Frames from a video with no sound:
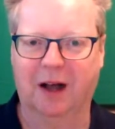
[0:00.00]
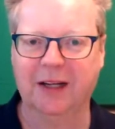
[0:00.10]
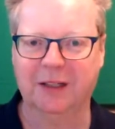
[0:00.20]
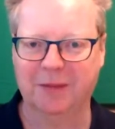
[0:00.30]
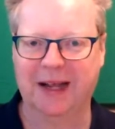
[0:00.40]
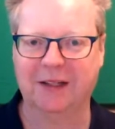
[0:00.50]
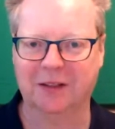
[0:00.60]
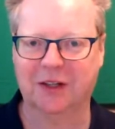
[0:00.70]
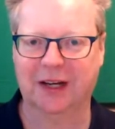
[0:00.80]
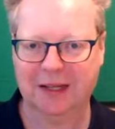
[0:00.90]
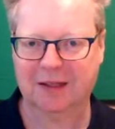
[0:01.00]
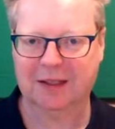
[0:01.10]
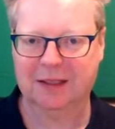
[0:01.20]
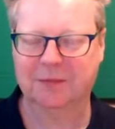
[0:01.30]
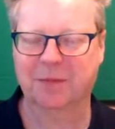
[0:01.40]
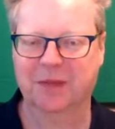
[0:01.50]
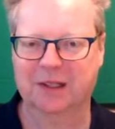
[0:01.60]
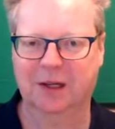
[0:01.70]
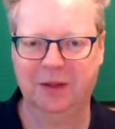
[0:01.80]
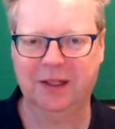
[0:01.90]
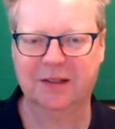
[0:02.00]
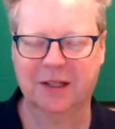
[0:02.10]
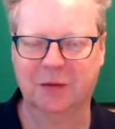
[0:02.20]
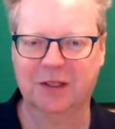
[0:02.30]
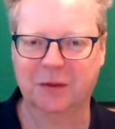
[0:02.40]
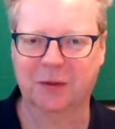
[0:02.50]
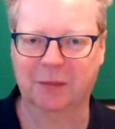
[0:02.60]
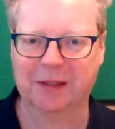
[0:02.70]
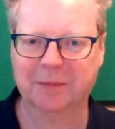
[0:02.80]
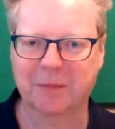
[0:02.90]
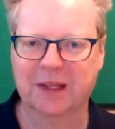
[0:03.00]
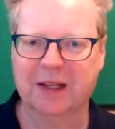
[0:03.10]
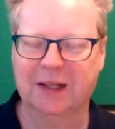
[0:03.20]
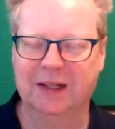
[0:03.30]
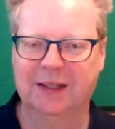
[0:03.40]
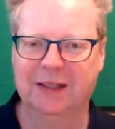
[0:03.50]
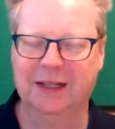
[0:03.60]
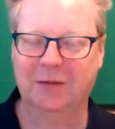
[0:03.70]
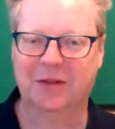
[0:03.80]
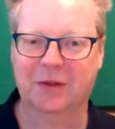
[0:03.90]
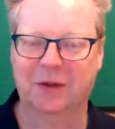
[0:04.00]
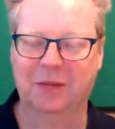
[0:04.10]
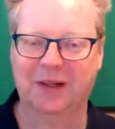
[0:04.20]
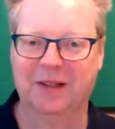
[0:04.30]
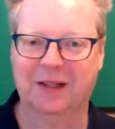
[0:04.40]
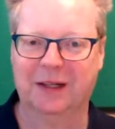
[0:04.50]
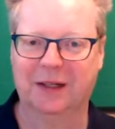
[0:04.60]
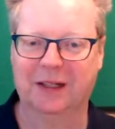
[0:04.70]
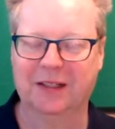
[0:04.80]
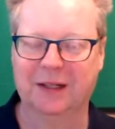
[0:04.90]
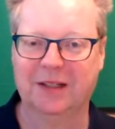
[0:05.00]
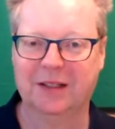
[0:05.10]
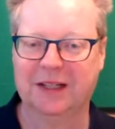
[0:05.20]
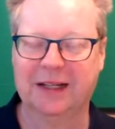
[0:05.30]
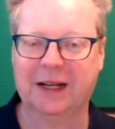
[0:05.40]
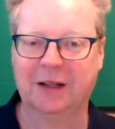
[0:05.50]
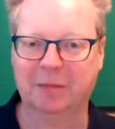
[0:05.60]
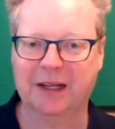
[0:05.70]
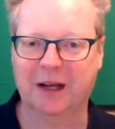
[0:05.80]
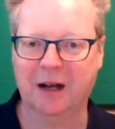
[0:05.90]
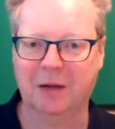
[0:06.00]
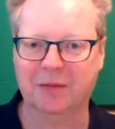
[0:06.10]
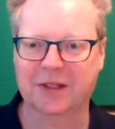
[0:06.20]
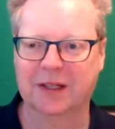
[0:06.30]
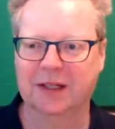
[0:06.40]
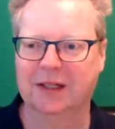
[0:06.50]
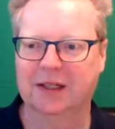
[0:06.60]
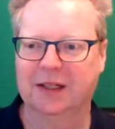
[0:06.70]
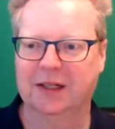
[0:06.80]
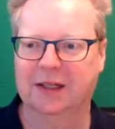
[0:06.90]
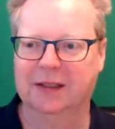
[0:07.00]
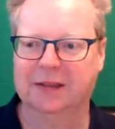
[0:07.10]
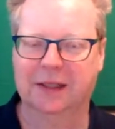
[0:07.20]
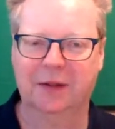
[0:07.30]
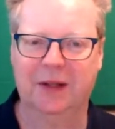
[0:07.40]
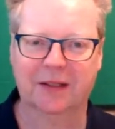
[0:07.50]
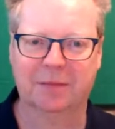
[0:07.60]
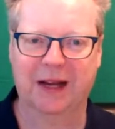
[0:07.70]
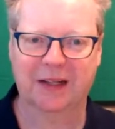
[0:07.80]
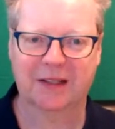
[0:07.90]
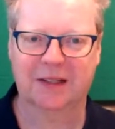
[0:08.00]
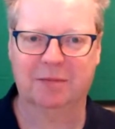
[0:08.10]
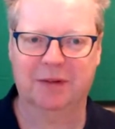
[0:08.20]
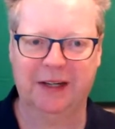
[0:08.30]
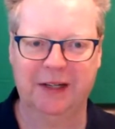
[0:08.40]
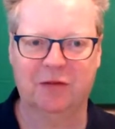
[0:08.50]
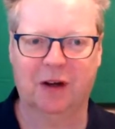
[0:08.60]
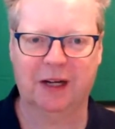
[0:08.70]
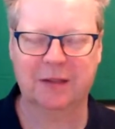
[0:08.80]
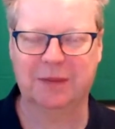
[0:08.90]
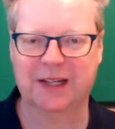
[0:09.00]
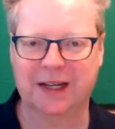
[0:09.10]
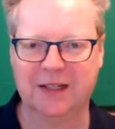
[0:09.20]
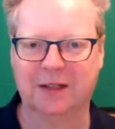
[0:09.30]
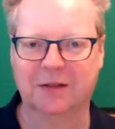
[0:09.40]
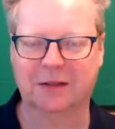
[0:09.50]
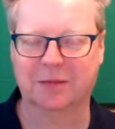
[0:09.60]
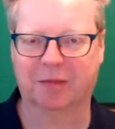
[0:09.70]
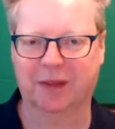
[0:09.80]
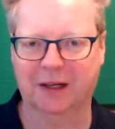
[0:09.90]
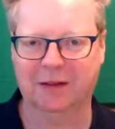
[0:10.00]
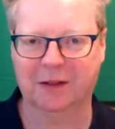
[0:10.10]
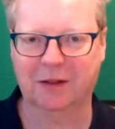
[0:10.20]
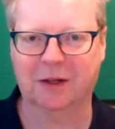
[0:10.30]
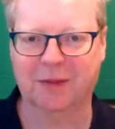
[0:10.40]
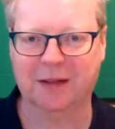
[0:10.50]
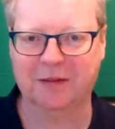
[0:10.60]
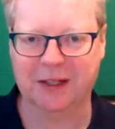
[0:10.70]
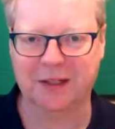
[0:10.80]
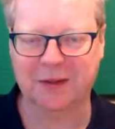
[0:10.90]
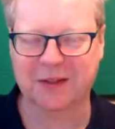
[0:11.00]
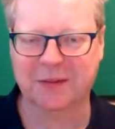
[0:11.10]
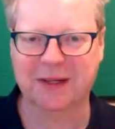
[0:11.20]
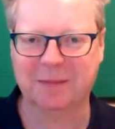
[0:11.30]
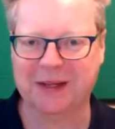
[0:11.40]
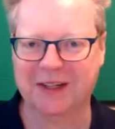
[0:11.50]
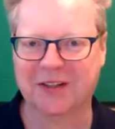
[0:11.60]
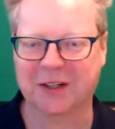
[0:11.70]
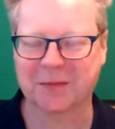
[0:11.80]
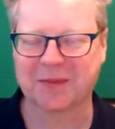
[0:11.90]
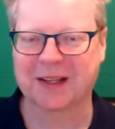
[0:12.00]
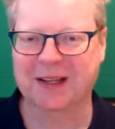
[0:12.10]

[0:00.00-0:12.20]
Ironman triathlete, so he does know what he's talking about. Uh, he was talking, you know, and he said, just take out the big carbs. And so that's pasta, bread, rice, and potatoes. You know, you look on my face must have been a picture